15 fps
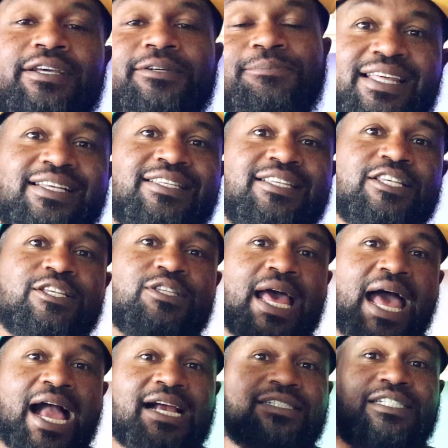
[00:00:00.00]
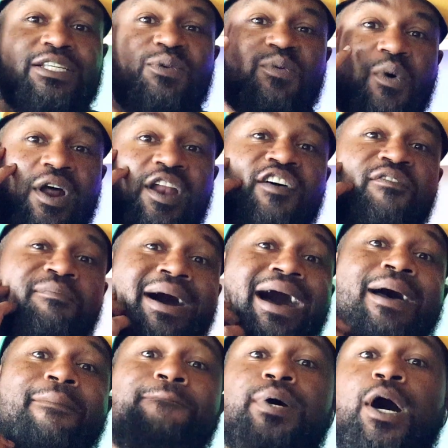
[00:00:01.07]
This is actually one of
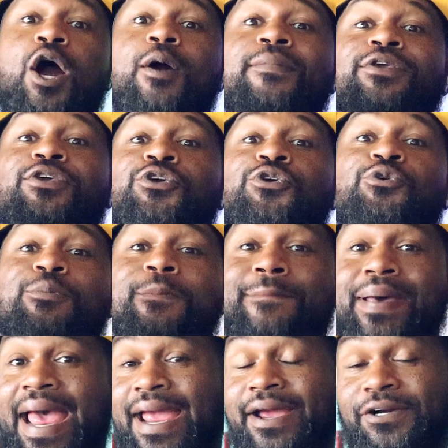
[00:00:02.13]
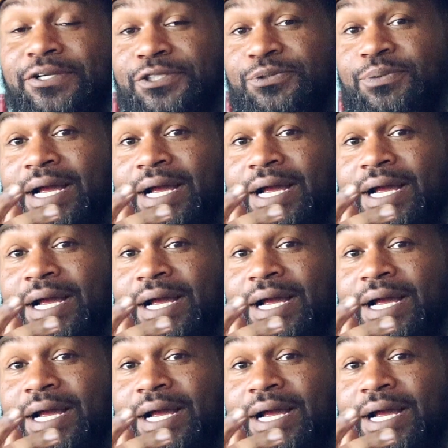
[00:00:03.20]
my barbecue bangers,